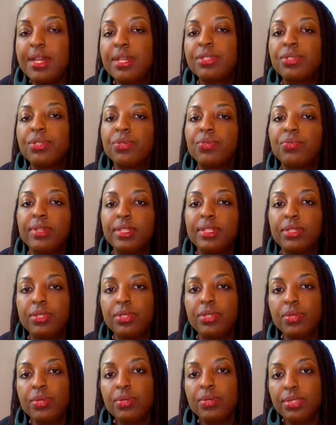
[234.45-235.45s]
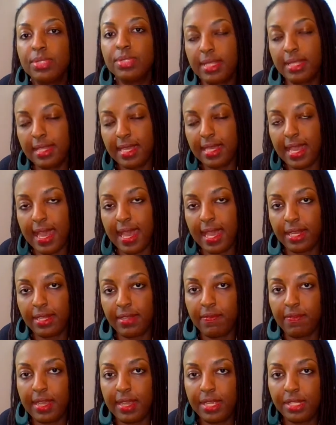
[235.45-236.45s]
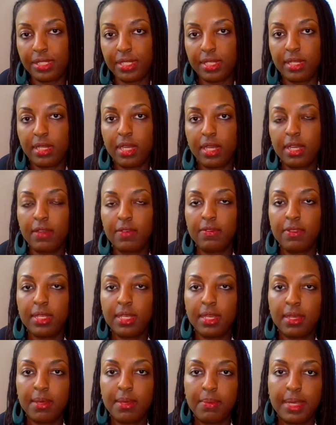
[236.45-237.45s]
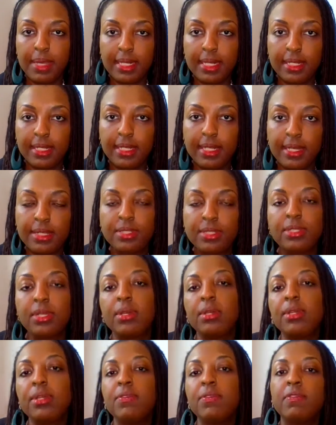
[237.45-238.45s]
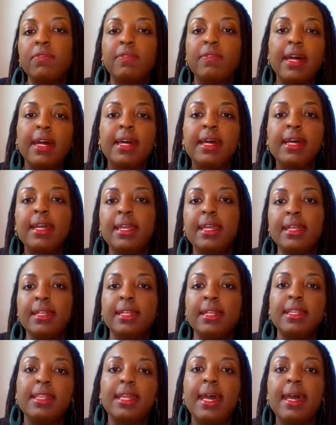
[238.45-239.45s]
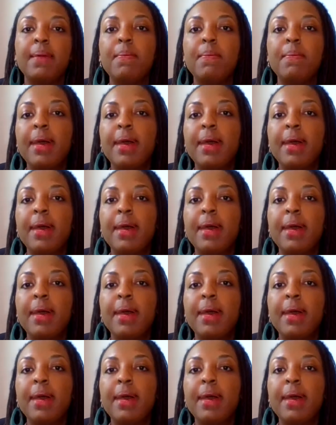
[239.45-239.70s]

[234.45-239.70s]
to reduce the activation of the amygdala so you find that